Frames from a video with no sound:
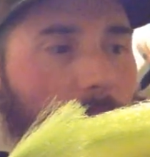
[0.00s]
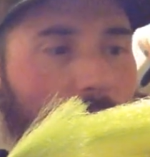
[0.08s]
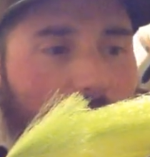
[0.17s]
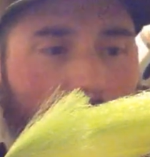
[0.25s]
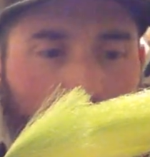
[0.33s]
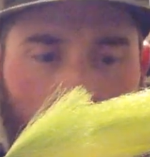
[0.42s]

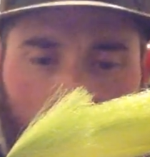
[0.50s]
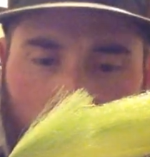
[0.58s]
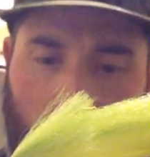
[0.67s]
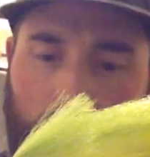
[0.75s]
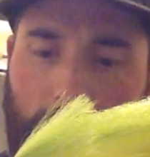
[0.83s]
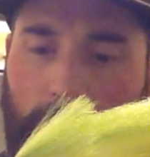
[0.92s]
So,
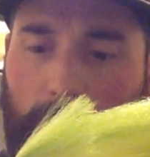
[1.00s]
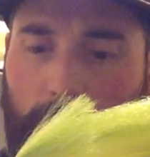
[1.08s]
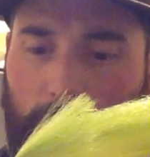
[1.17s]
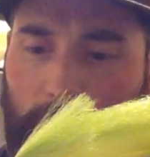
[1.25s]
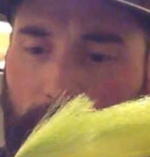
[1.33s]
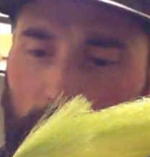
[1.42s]

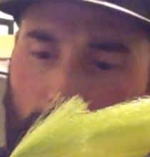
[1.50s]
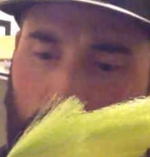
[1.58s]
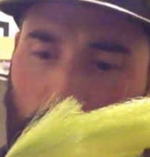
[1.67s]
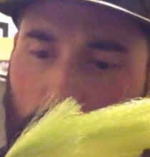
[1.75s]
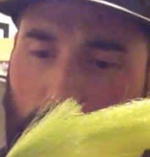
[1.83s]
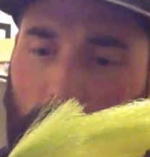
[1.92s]

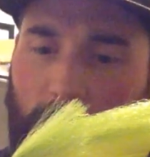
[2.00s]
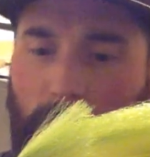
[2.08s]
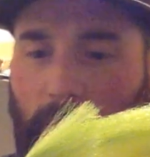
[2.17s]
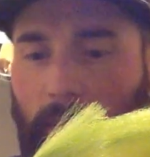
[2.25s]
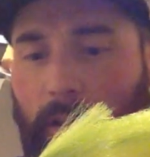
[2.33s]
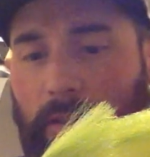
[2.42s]
try
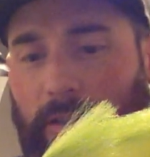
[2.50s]
and, like I